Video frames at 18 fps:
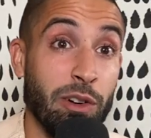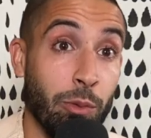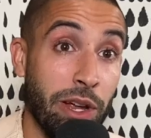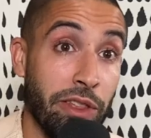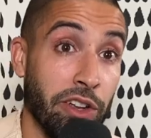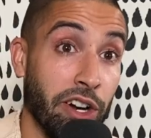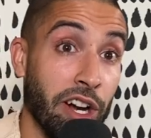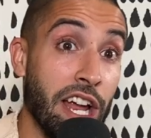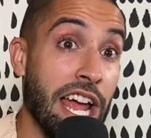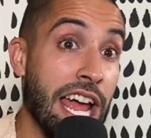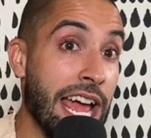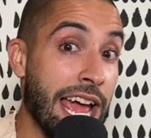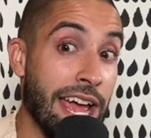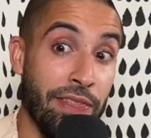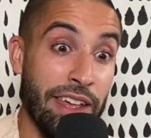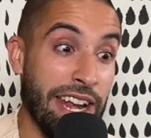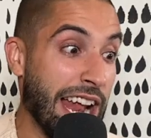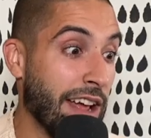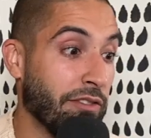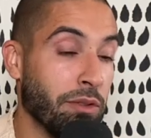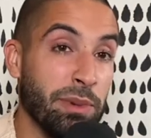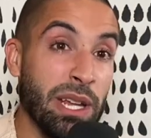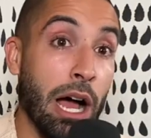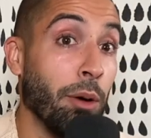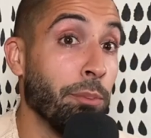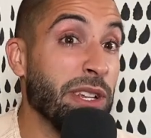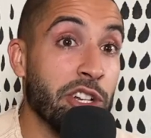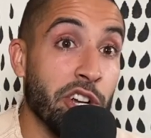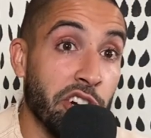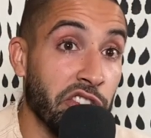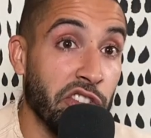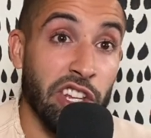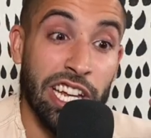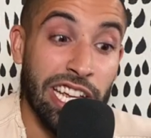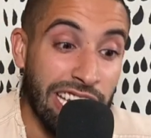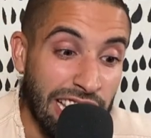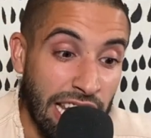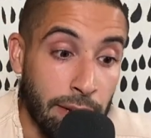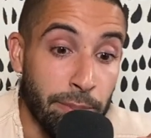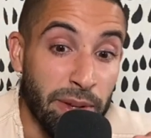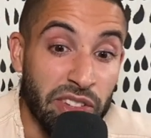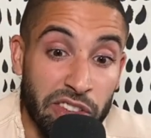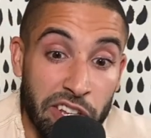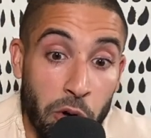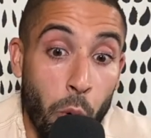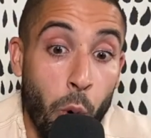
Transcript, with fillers: wither, and then I have to be I'll be nursing it and like misting